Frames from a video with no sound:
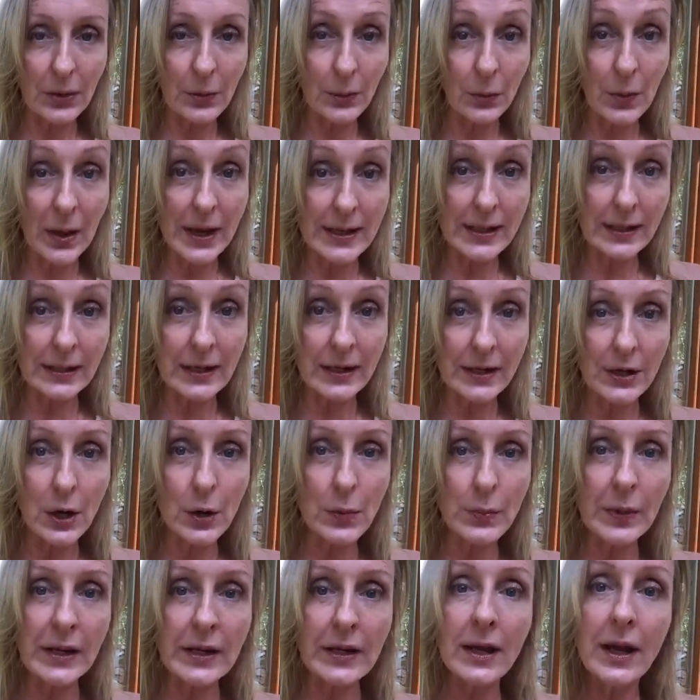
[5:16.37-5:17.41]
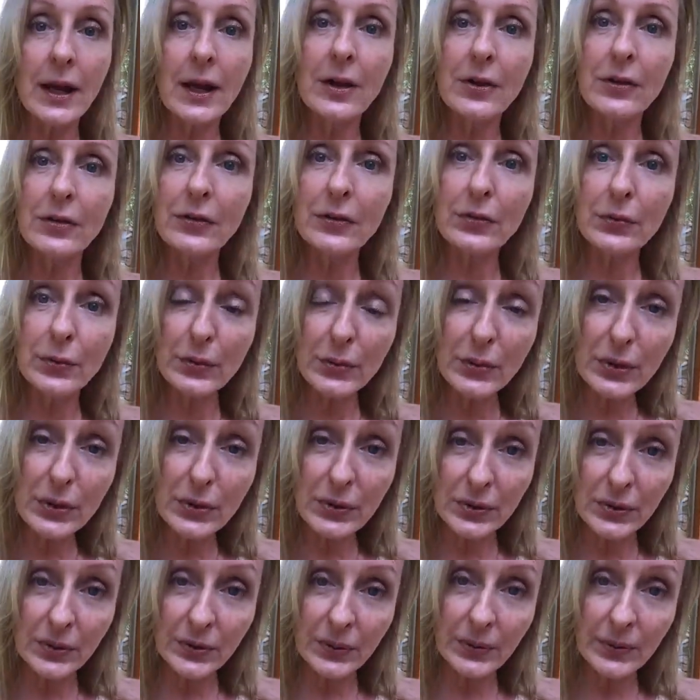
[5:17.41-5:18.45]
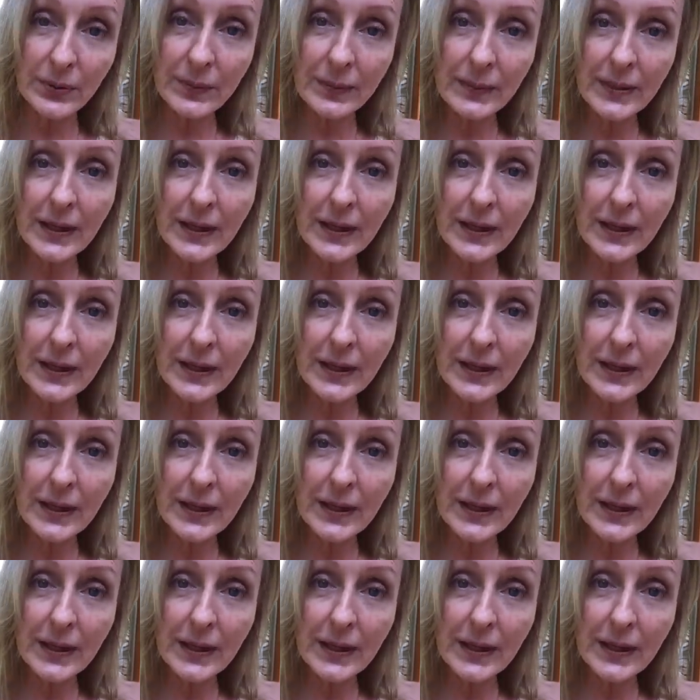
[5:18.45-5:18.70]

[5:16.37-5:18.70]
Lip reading: awaken and open through